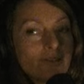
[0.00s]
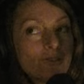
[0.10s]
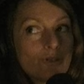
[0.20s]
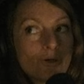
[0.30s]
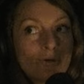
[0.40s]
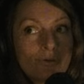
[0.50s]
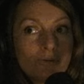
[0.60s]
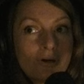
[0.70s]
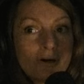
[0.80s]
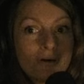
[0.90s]

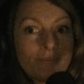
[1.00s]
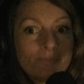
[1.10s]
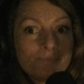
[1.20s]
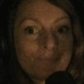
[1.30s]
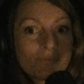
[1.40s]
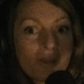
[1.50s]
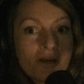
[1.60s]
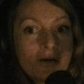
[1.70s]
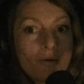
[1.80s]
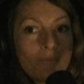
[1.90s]
So, um,
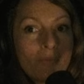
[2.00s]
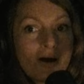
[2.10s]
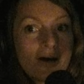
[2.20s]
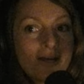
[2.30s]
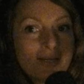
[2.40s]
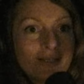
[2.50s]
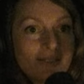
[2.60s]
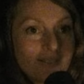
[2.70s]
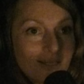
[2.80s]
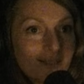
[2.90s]
my
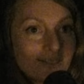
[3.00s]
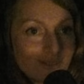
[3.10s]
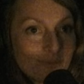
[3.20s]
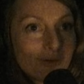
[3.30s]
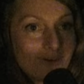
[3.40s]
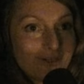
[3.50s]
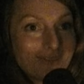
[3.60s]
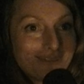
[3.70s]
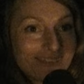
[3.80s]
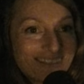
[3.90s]
second
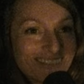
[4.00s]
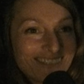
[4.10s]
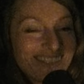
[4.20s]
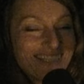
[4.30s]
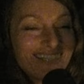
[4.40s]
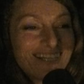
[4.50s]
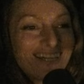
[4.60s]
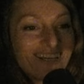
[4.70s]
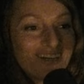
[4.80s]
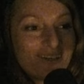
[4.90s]
experience mm-hmm.
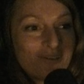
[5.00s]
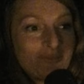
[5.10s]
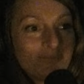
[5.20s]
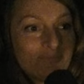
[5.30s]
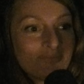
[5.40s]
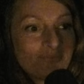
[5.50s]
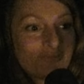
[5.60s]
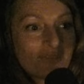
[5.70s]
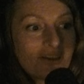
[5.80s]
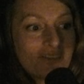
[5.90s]
um,
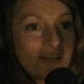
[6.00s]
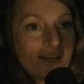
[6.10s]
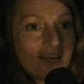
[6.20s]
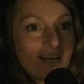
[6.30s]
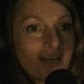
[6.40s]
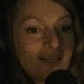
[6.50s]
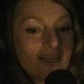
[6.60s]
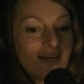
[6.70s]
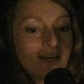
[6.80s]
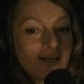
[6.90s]
that I
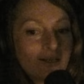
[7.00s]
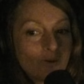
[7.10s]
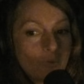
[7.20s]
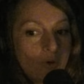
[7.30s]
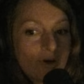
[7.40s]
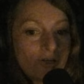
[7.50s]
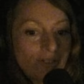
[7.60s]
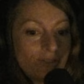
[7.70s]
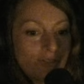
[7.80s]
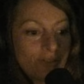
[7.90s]
had uh,
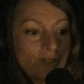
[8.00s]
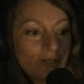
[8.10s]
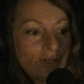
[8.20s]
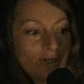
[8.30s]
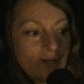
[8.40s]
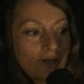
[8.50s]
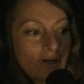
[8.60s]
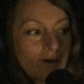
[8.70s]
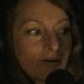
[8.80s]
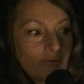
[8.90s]
was
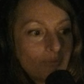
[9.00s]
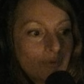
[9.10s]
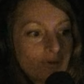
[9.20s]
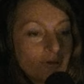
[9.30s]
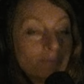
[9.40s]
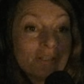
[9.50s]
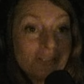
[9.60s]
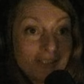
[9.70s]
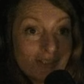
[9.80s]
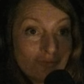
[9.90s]
um,
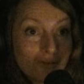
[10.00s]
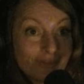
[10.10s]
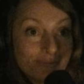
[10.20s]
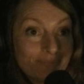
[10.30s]
completely different.